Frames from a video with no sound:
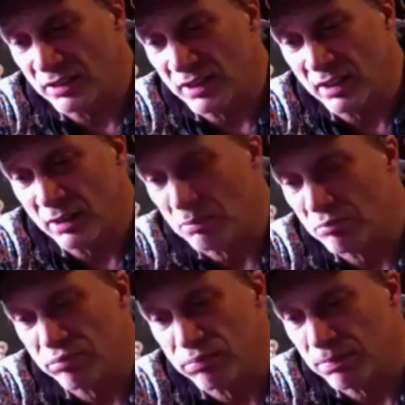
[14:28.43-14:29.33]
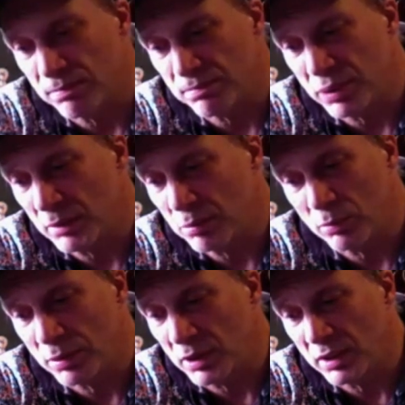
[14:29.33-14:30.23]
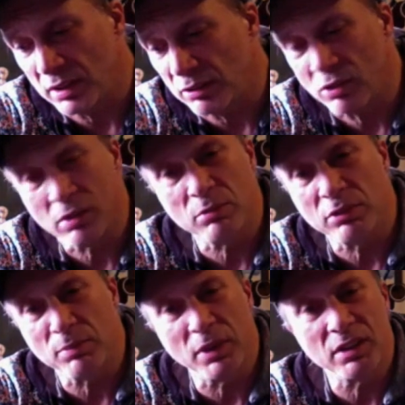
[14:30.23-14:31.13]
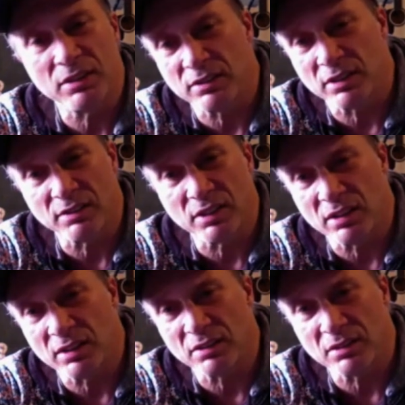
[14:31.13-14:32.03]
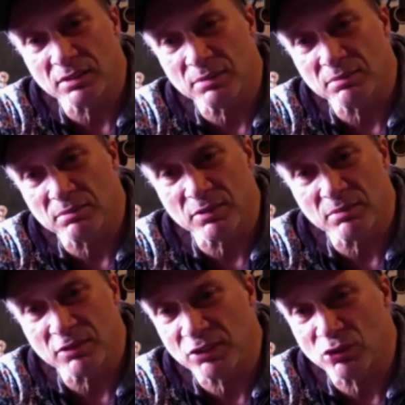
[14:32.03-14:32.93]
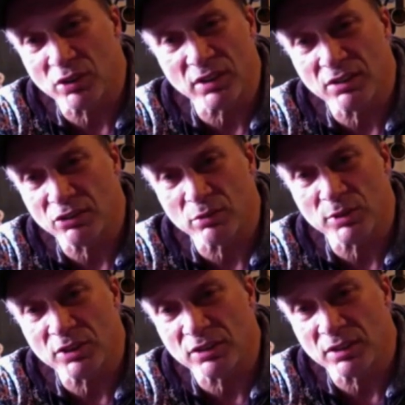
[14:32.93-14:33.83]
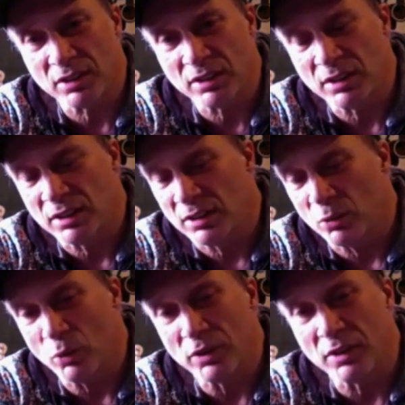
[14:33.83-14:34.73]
hear people playing drums, bass, guitars, stringed instruments with